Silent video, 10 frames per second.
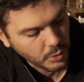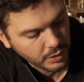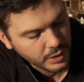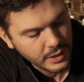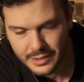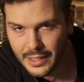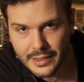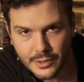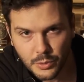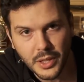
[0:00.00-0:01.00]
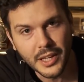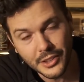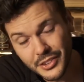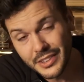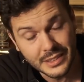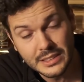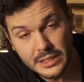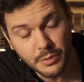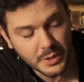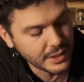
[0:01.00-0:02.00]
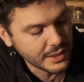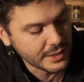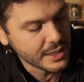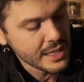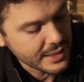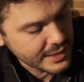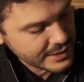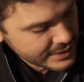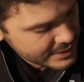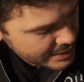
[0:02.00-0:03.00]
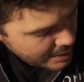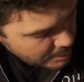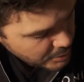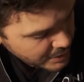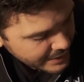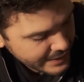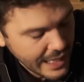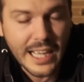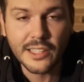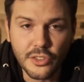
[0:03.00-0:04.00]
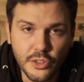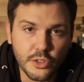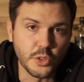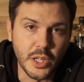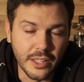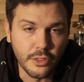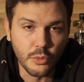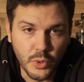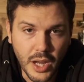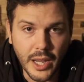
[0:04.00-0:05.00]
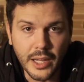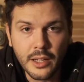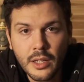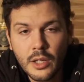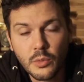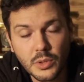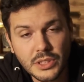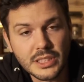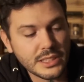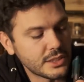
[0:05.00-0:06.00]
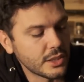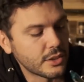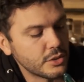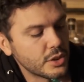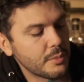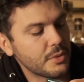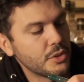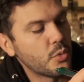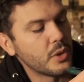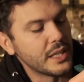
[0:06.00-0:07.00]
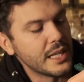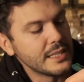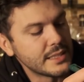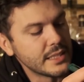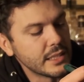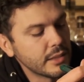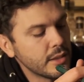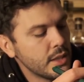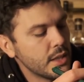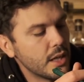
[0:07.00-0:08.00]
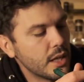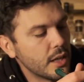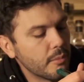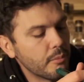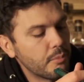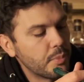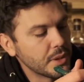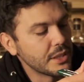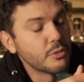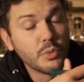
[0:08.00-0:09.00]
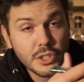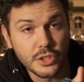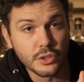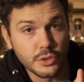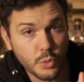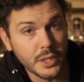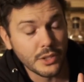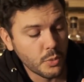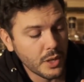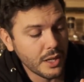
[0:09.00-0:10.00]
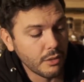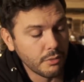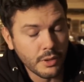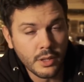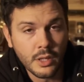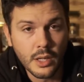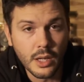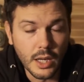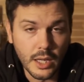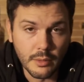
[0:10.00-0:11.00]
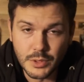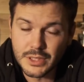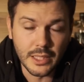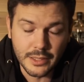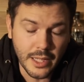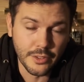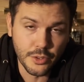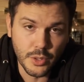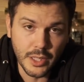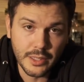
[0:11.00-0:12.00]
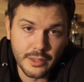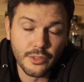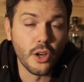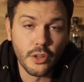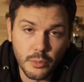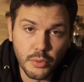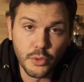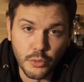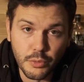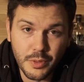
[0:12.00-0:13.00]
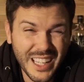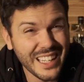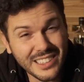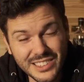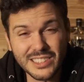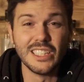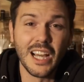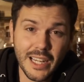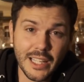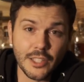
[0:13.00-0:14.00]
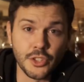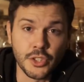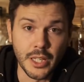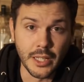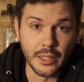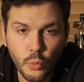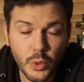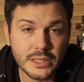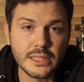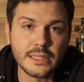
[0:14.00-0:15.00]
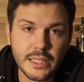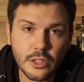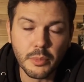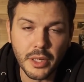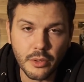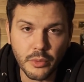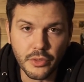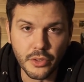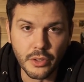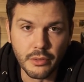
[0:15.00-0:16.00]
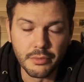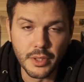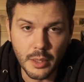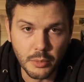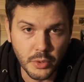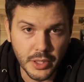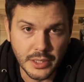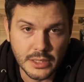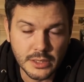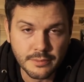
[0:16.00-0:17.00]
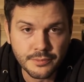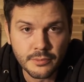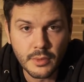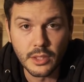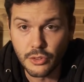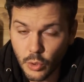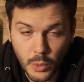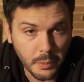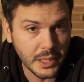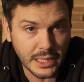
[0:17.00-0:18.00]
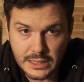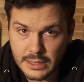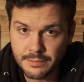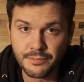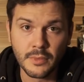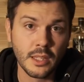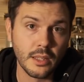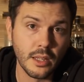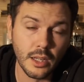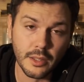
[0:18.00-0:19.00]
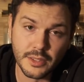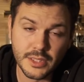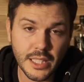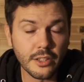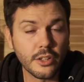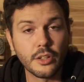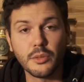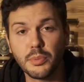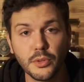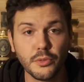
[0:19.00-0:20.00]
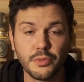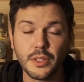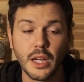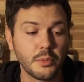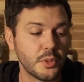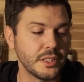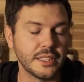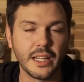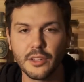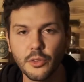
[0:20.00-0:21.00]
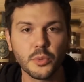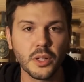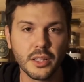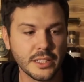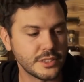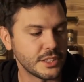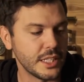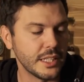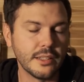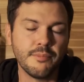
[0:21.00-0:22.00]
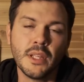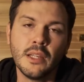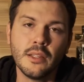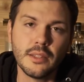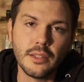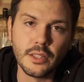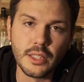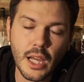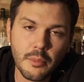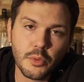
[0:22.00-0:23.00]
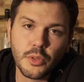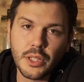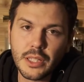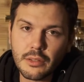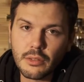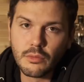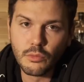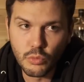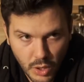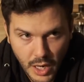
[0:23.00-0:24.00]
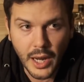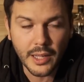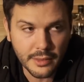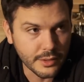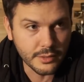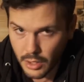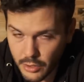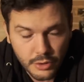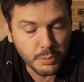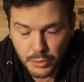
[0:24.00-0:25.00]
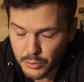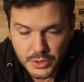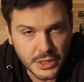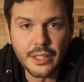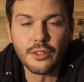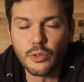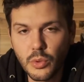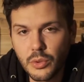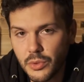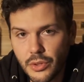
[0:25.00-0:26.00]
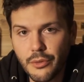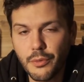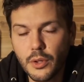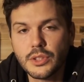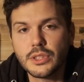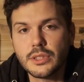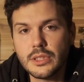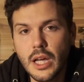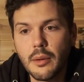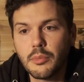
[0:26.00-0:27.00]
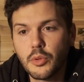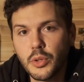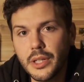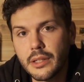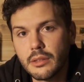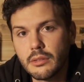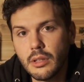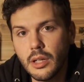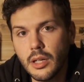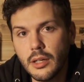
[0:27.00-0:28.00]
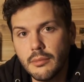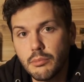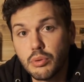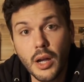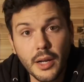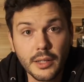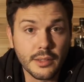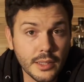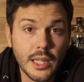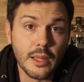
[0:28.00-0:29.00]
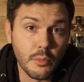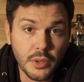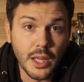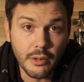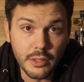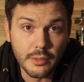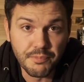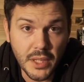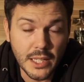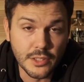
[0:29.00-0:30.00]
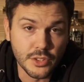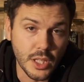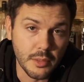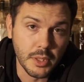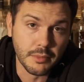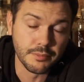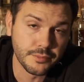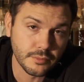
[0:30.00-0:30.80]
one. Not this one, actually. It's different than this. This is the Knob Creek Cask Strength Rye, which this sucker dropped in 2018. But the original, 2012, was not cask strength. It's 100 proof. And it's non-age stated. Whereas the single barrel reserve Knob Creeks, the store picks, the standard 100 proof Knob Creek 9, those were all age stated. The Knob Creek Rye, the 100 proof standard one, was the first Knob Creek product that came without an age statement.